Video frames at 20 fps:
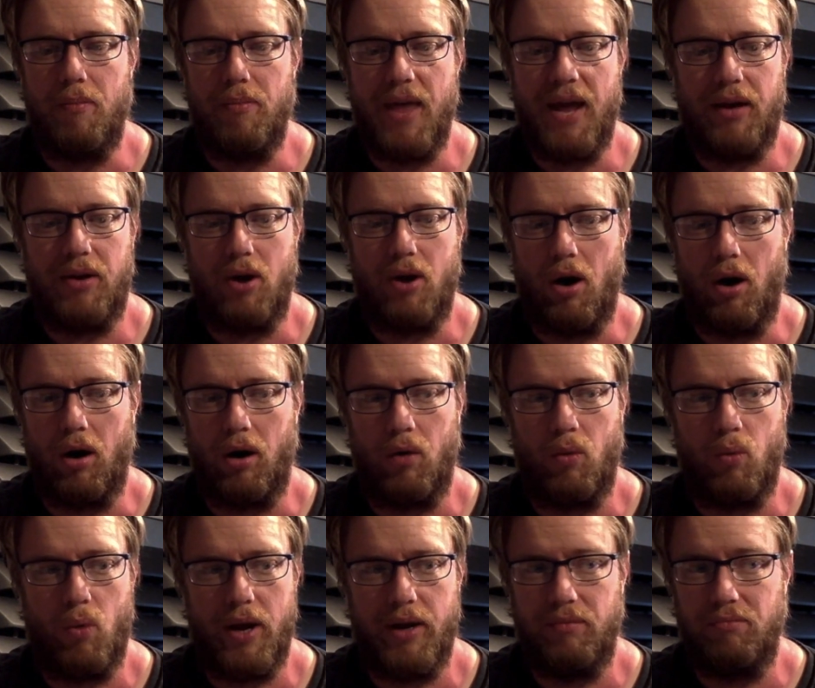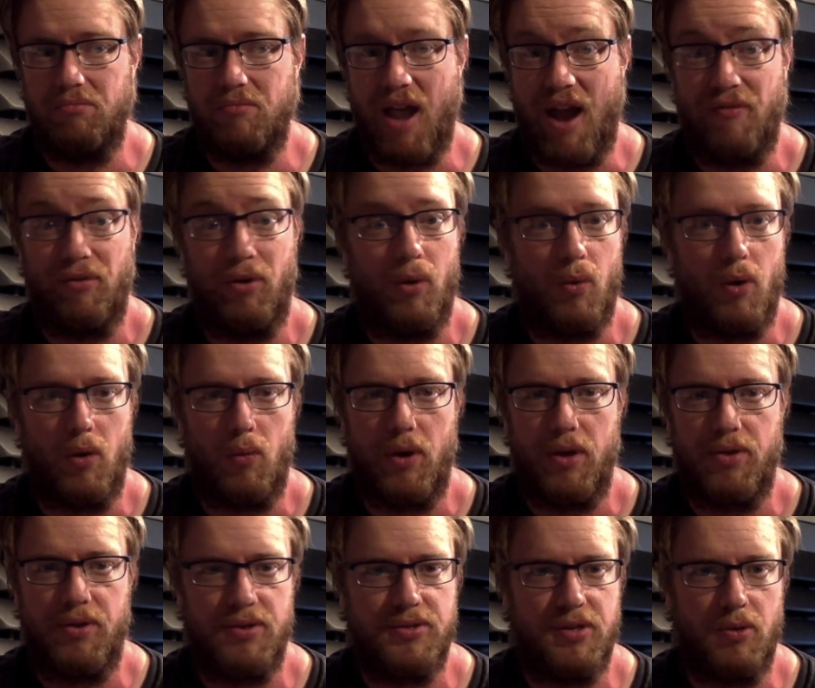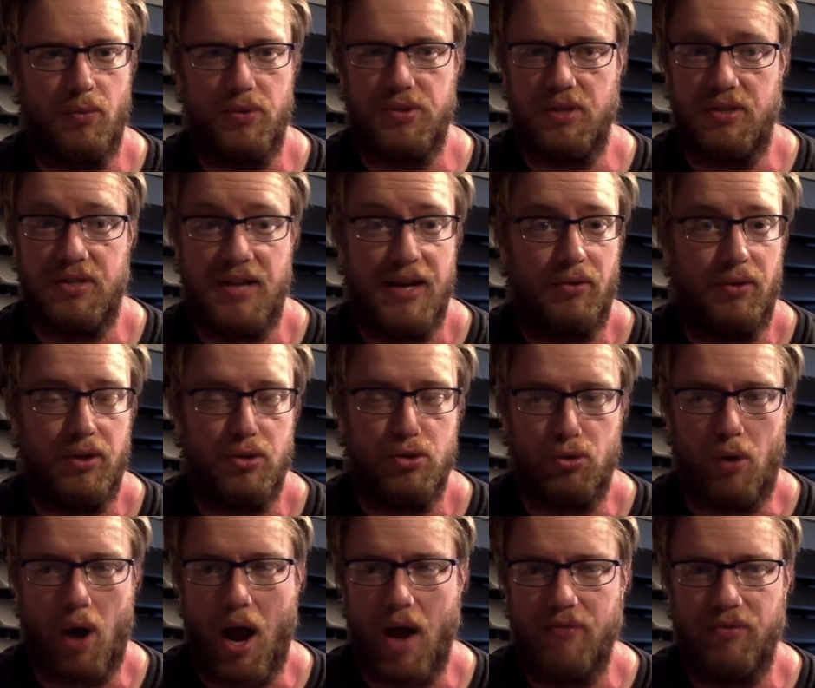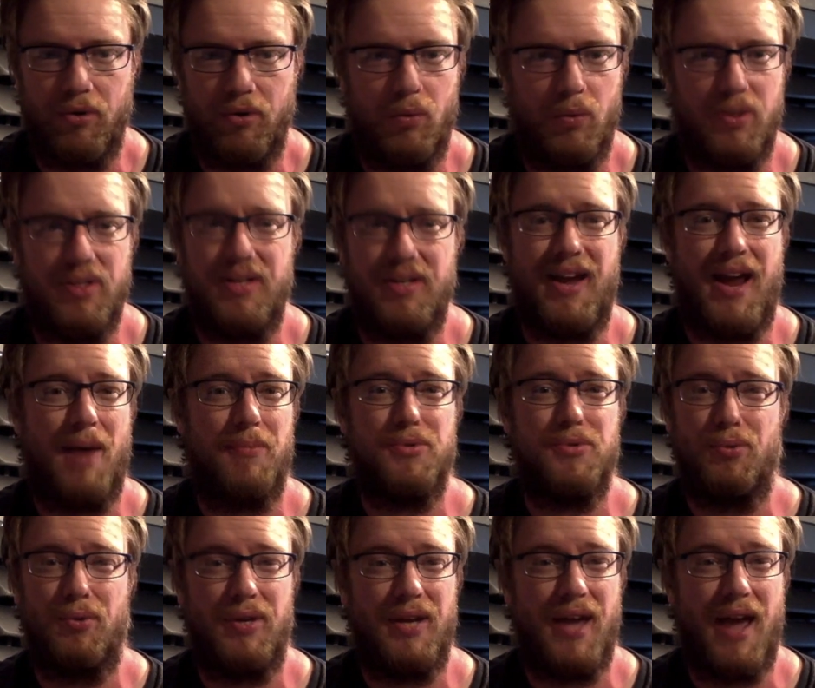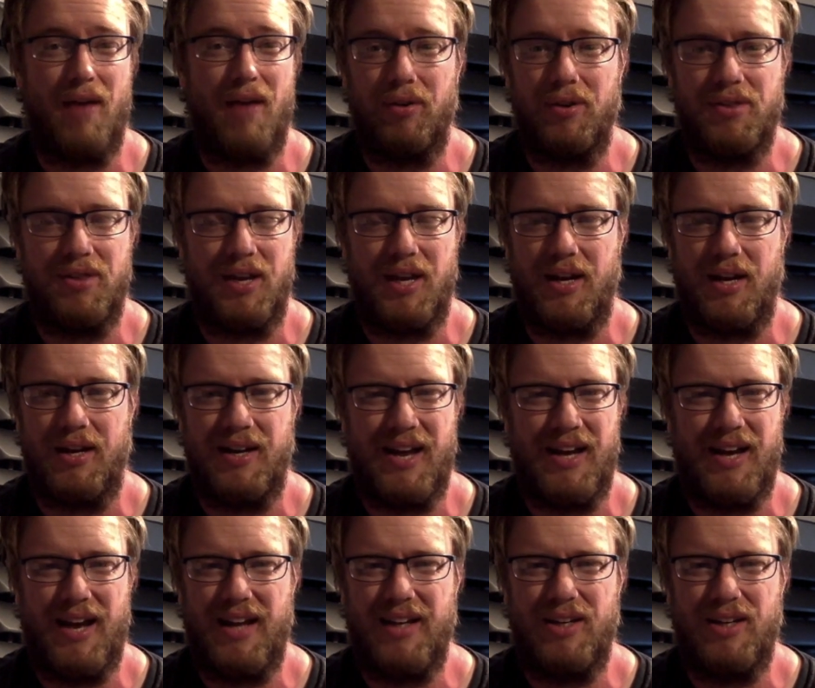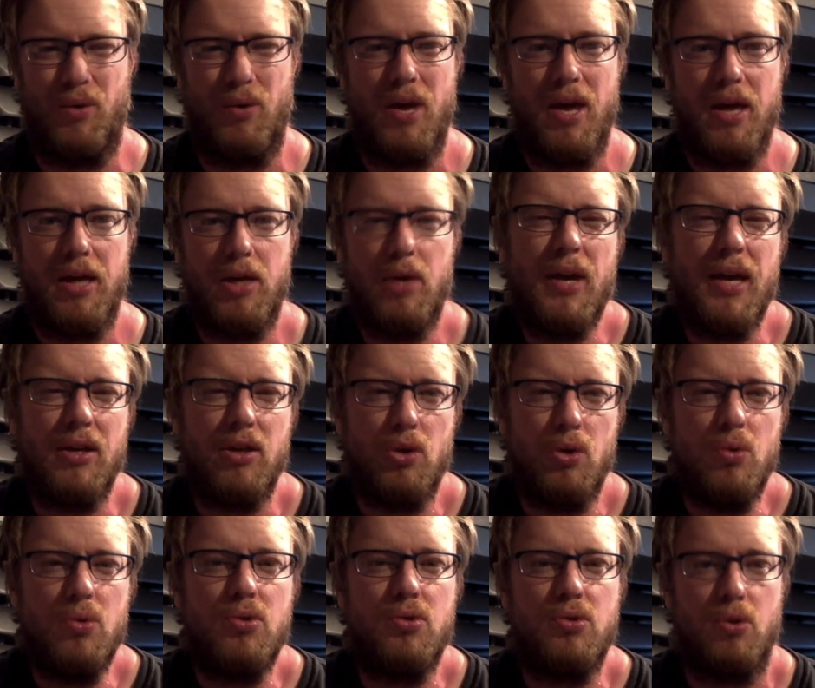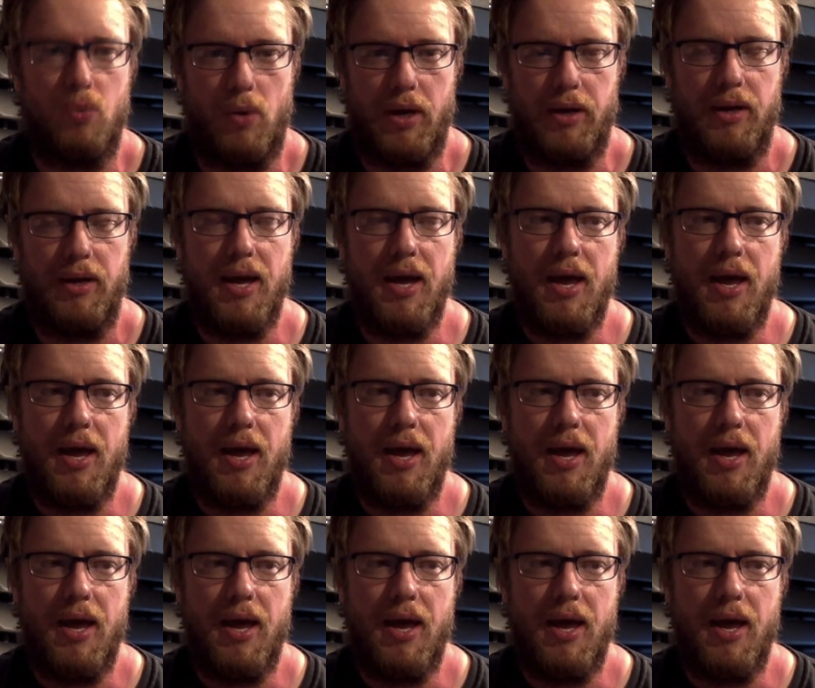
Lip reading: That car went everywhere with us. It was a daily driver. We did absolutely everything in it. And you get used to it.